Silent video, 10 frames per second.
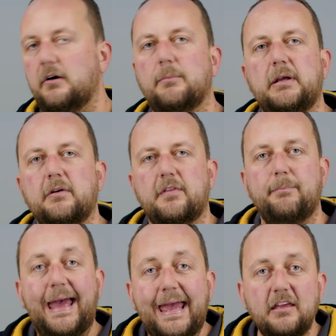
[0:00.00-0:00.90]
long because the
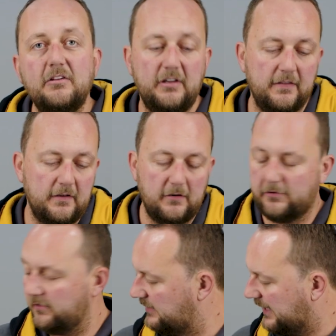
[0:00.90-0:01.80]
packaging that it
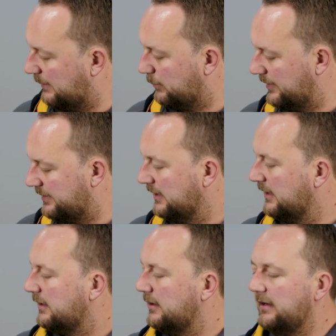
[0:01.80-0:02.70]
turned up with,
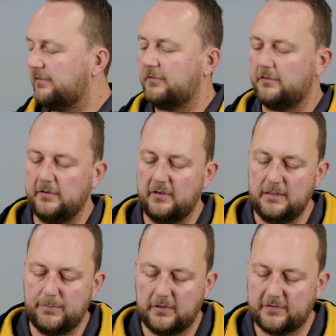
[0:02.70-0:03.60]
nice
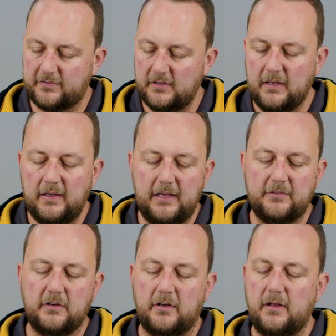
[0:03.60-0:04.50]
sturdy box,
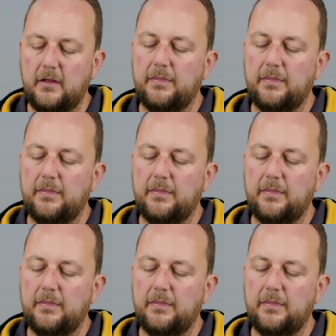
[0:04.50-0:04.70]
has got